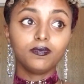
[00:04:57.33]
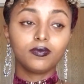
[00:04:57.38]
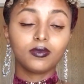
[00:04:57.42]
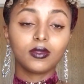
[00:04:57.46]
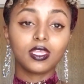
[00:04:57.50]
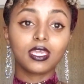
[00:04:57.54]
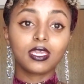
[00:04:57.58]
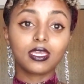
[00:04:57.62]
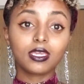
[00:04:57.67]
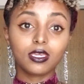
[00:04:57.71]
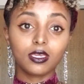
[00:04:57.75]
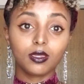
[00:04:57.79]

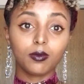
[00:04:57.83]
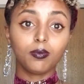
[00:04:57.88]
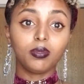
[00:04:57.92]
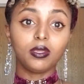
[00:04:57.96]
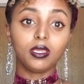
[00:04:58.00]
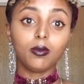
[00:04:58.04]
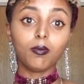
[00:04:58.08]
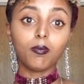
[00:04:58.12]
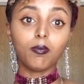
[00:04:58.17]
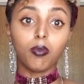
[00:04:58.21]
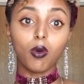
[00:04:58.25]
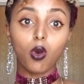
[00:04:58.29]
it could
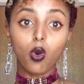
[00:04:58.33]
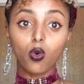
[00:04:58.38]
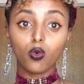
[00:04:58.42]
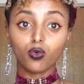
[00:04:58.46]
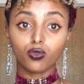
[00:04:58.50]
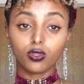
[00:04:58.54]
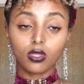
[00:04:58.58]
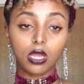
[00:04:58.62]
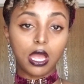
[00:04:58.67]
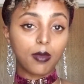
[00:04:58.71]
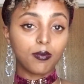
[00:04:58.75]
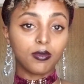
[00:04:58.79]
be
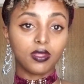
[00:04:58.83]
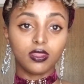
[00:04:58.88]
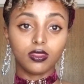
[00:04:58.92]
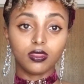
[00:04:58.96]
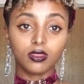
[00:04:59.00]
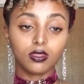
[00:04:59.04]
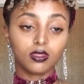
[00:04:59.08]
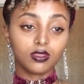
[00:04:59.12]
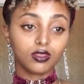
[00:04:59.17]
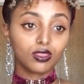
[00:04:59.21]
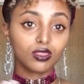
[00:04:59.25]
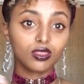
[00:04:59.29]
both,
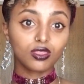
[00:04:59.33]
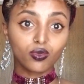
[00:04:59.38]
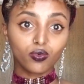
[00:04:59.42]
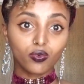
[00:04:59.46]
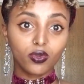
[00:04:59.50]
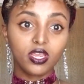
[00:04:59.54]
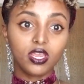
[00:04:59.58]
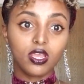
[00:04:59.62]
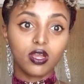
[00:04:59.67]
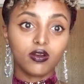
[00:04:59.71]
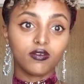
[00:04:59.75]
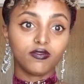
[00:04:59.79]

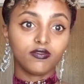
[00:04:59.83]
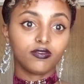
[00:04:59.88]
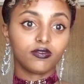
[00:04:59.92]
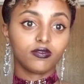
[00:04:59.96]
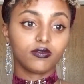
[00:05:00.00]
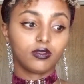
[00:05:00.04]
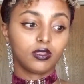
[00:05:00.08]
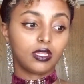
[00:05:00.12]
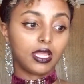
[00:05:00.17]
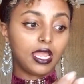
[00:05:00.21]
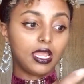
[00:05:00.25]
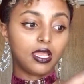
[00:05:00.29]
three of
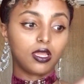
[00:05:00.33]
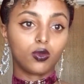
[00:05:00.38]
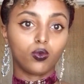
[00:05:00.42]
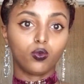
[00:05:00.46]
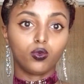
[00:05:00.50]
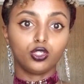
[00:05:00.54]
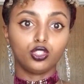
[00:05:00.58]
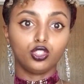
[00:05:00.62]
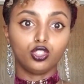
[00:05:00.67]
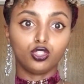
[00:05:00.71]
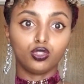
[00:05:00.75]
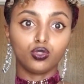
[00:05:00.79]
like
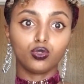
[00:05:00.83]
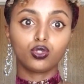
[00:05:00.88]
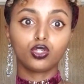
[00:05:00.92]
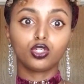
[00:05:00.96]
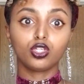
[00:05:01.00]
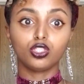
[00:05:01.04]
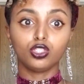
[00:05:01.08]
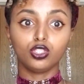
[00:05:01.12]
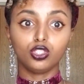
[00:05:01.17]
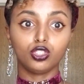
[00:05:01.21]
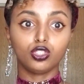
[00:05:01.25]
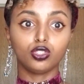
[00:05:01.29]
would you,
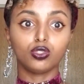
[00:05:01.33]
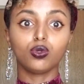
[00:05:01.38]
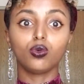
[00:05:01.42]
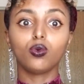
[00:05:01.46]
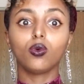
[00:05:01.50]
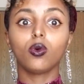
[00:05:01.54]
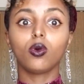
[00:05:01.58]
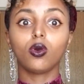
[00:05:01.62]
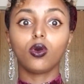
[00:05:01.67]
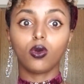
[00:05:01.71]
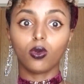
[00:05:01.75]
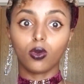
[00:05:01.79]
could
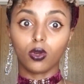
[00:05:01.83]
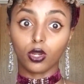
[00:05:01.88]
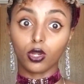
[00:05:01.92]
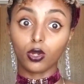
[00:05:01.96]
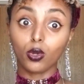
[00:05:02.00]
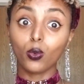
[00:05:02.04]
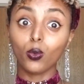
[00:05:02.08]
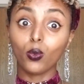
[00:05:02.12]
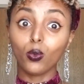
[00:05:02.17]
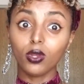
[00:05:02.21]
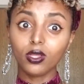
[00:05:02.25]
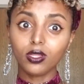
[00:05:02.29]
you,
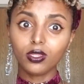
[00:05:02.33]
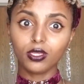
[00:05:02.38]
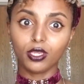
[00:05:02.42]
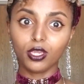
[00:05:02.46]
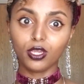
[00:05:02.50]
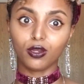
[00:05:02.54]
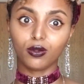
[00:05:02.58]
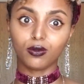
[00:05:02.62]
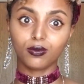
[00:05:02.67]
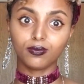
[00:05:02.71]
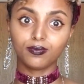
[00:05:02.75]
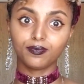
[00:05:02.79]
or will
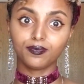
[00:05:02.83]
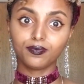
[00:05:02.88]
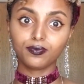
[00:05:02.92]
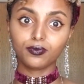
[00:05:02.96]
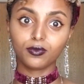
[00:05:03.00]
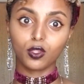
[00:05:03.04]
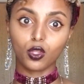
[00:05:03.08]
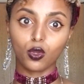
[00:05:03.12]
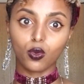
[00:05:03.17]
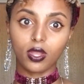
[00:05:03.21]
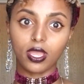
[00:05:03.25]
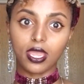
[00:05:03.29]
you.
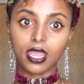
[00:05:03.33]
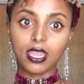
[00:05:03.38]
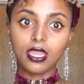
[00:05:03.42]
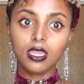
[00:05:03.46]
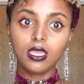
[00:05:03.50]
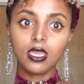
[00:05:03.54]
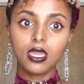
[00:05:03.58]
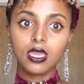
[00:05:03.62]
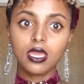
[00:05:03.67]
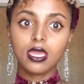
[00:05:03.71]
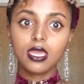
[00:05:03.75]
Okay,